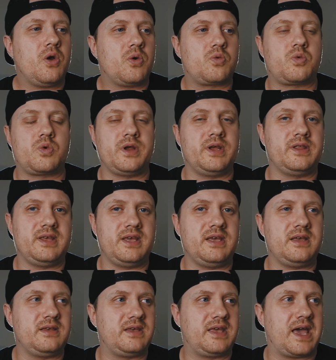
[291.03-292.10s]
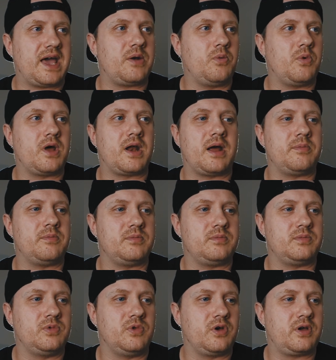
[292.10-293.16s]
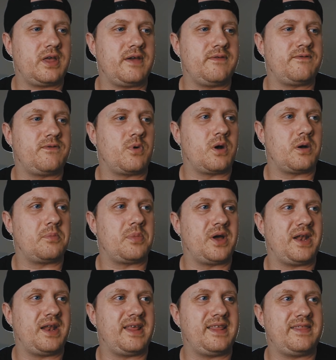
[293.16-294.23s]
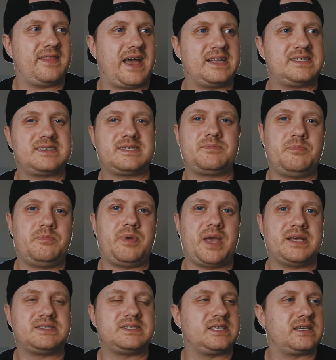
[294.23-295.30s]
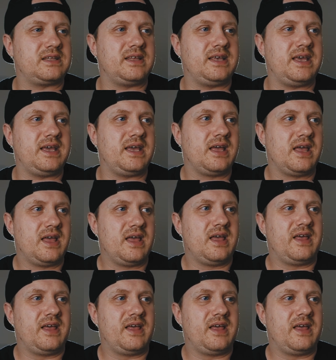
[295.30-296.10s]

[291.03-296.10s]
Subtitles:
really get what I'm looking for, but that's basically